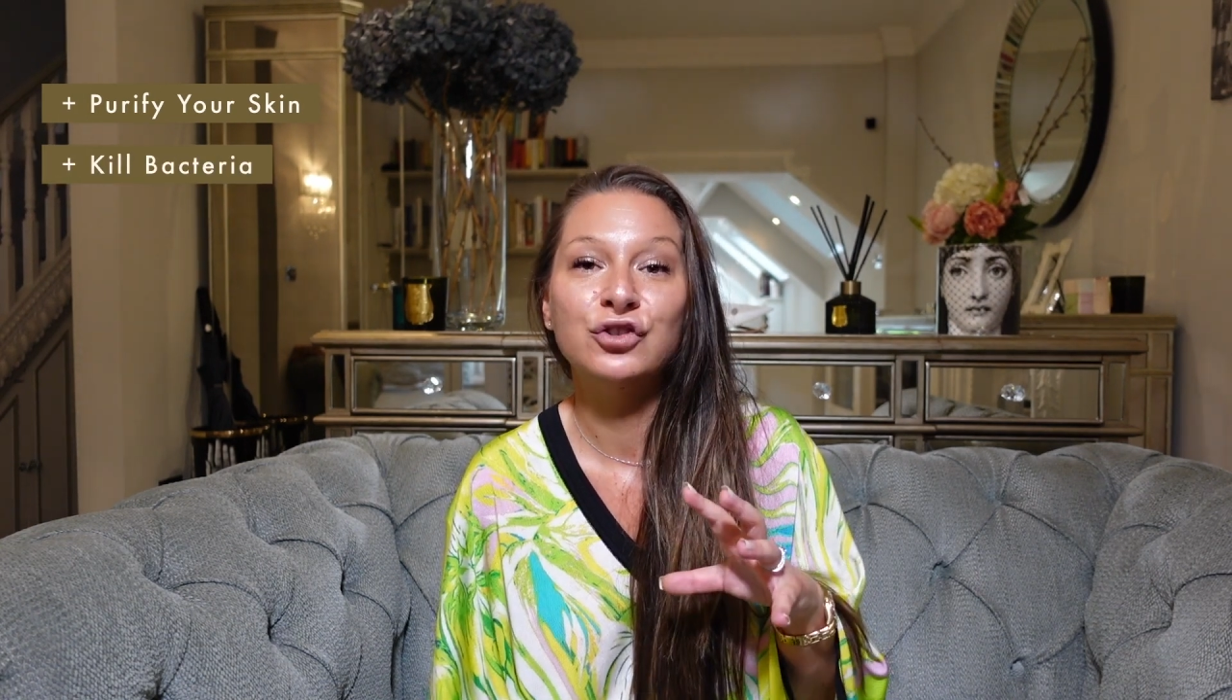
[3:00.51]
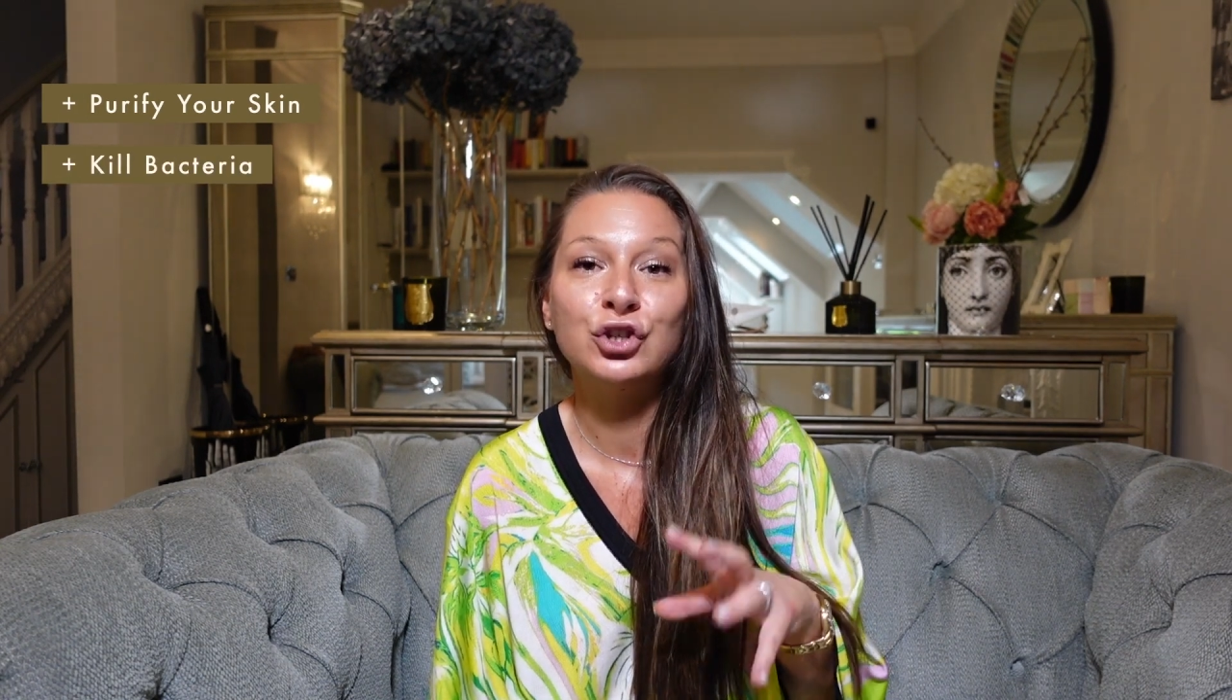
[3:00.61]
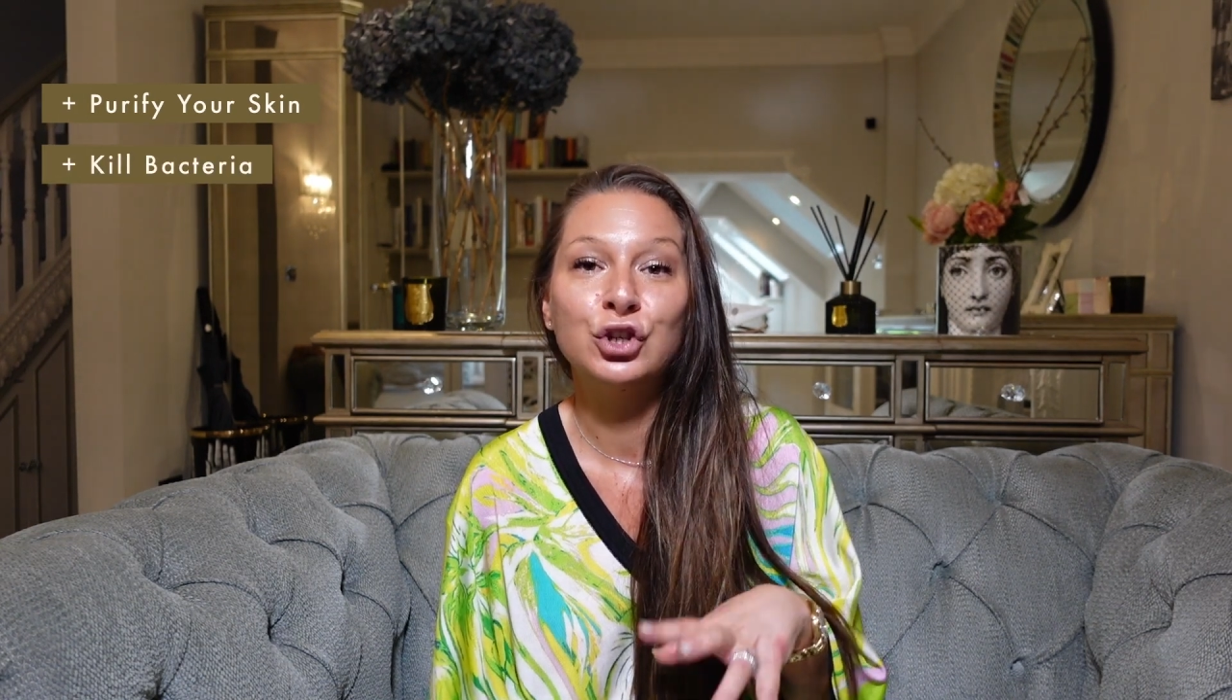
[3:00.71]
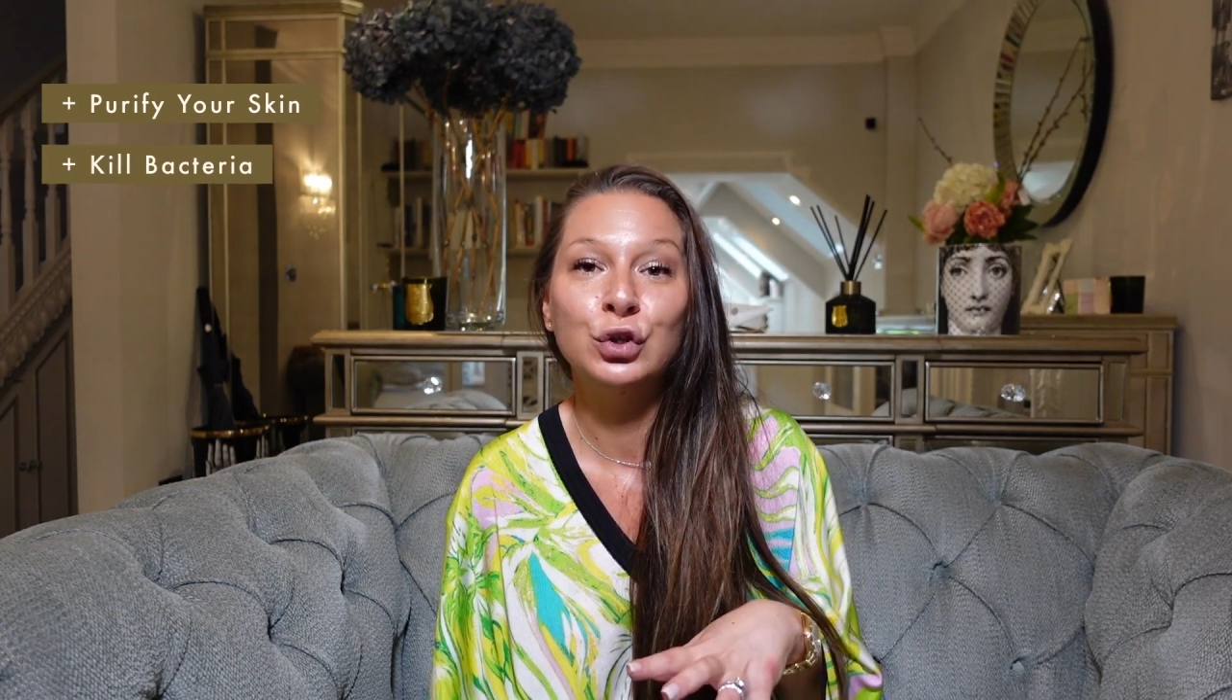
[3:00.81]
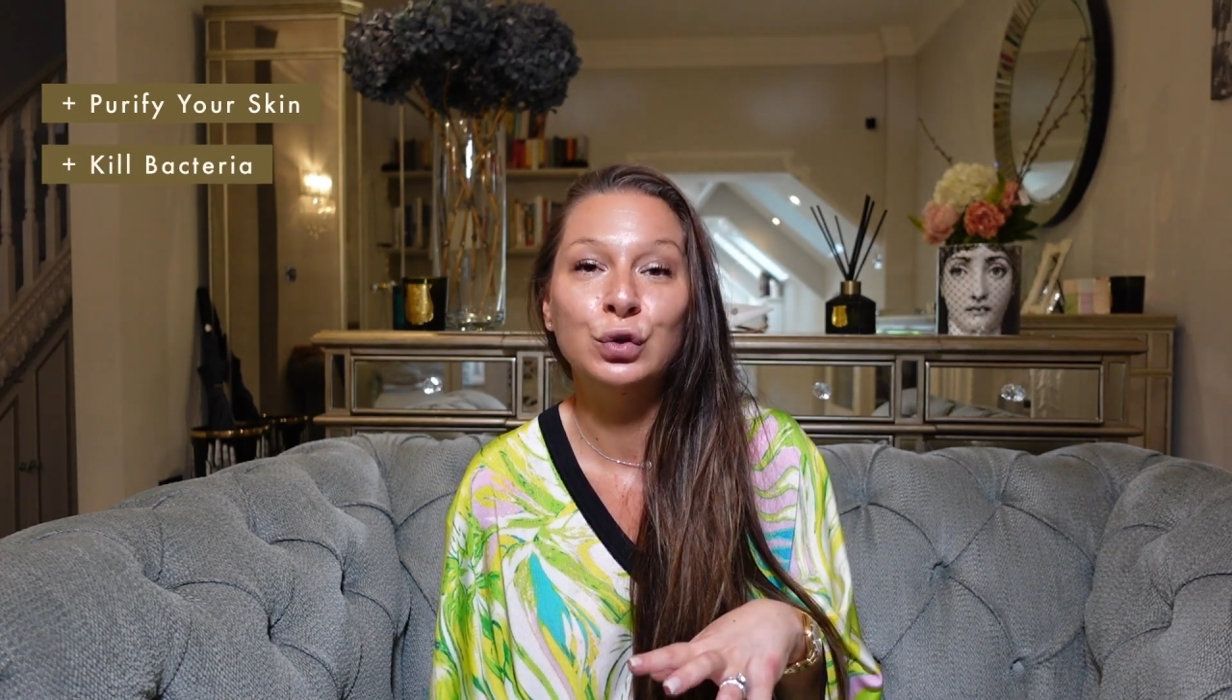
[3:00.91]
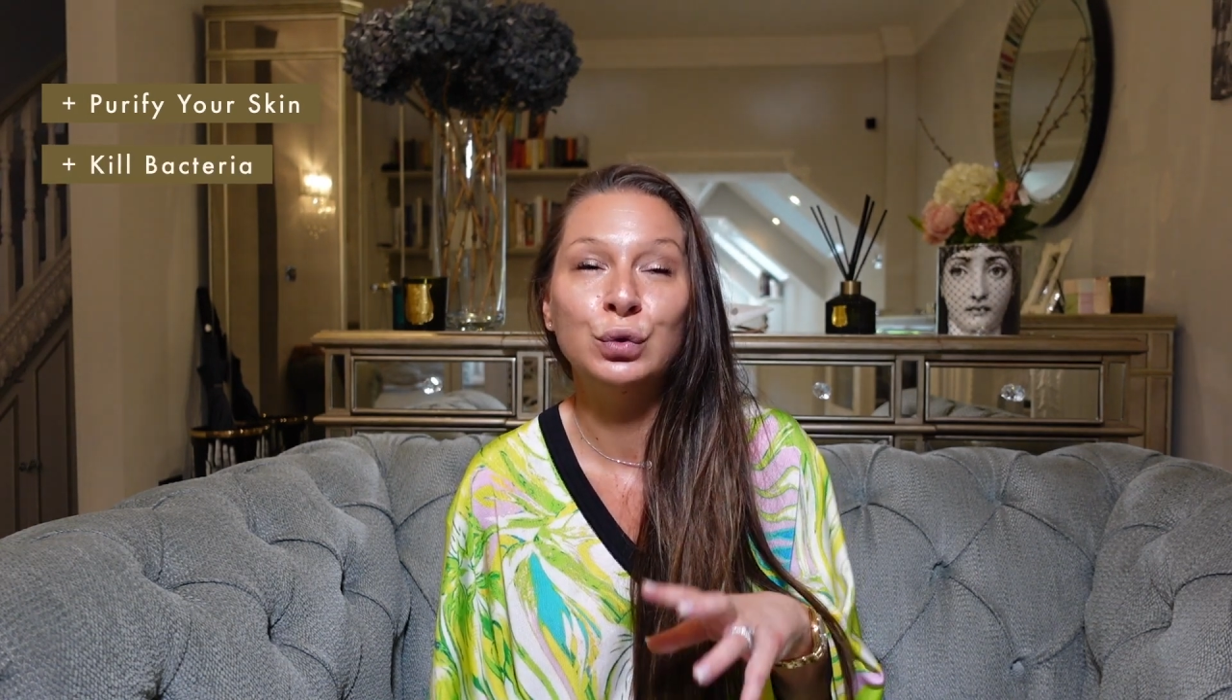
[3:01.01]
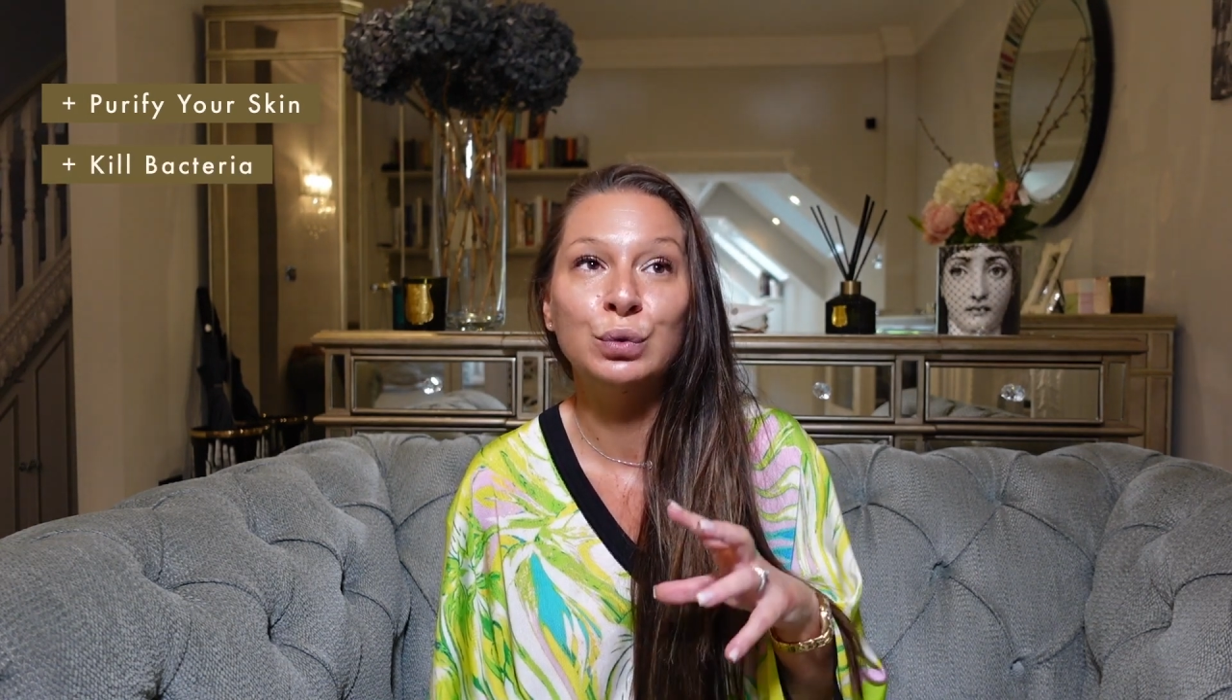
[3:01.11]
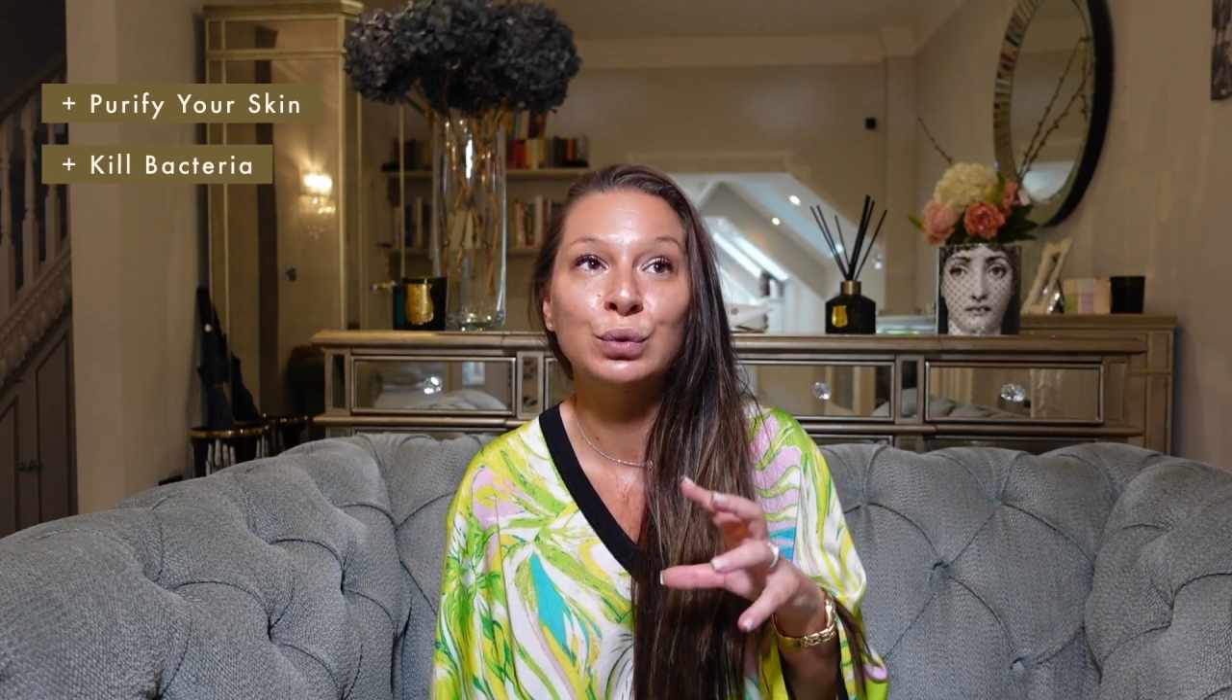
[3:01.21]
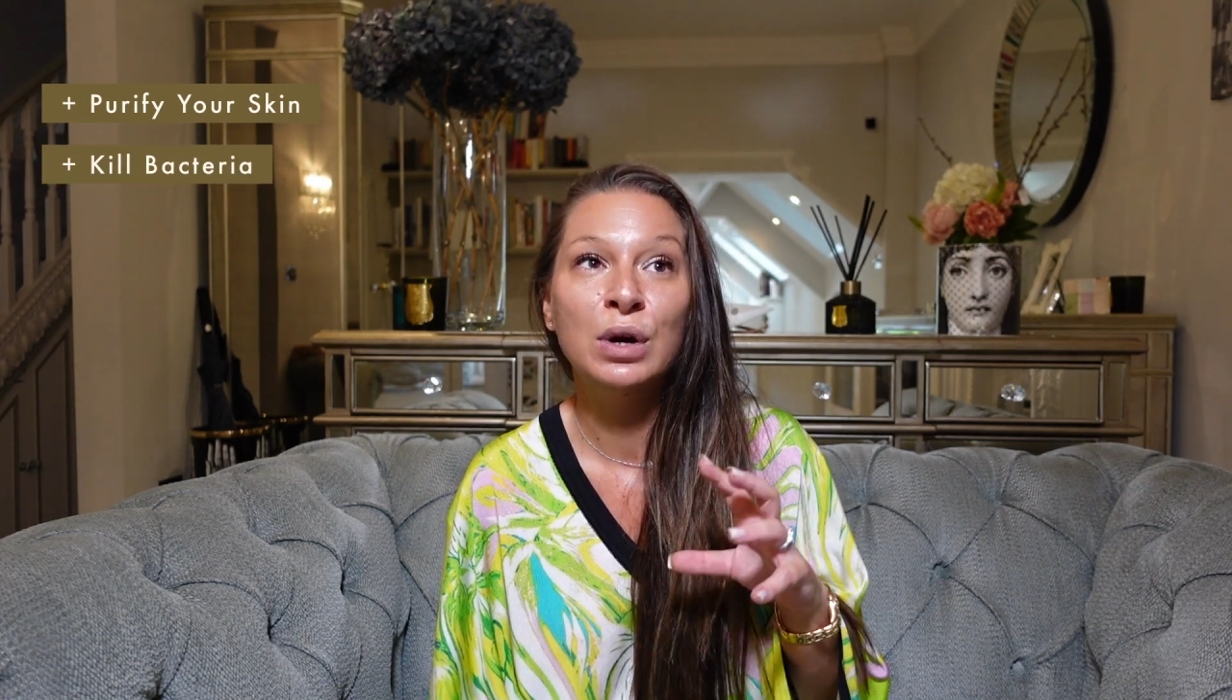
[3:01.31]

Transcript: to